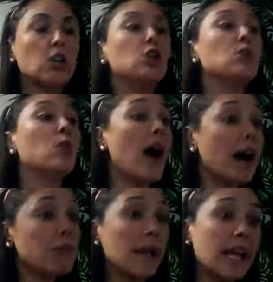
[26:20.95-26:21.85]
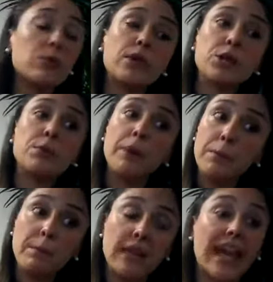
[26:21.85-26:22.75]
you will have pain when you're
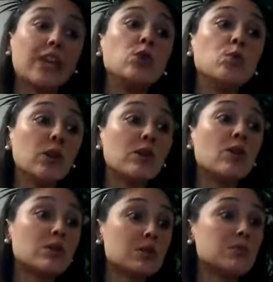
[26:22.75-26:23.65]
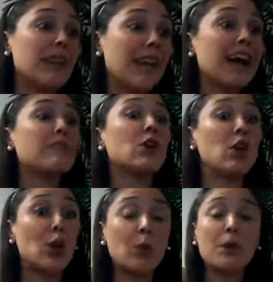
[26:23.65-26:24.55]
pumping, and you will ultimately have
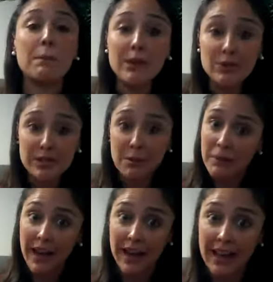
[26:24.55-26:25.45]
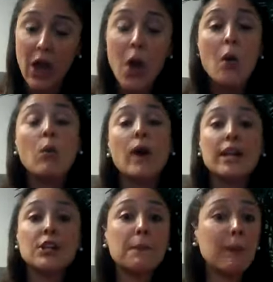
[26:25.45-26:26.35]
lower milk supply
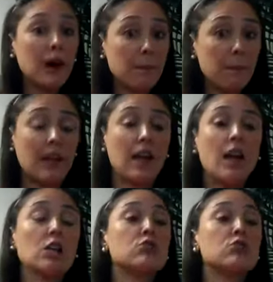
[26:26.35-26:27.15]
when you're pumping.